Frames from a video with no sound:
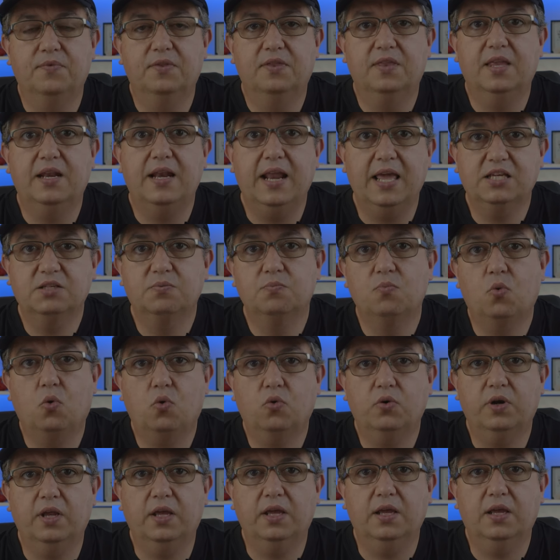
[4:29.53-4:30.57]
the next
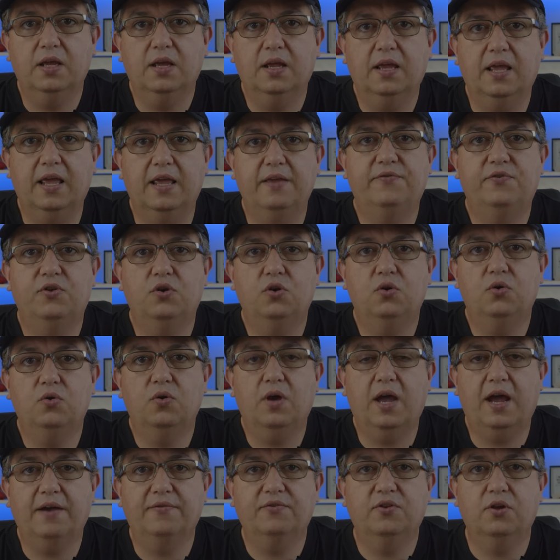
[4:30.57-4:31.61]
morning, if you
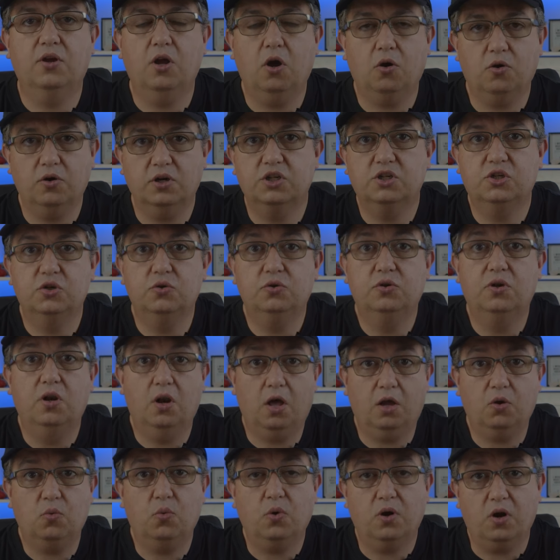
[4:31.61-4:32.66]
have to go on a shoot
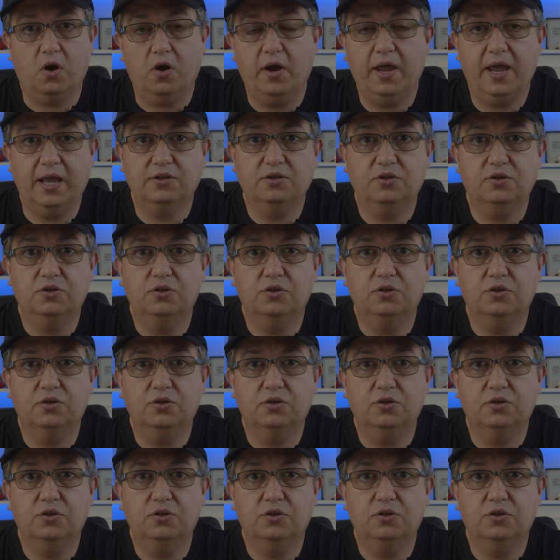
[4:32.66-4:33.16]
like what I had to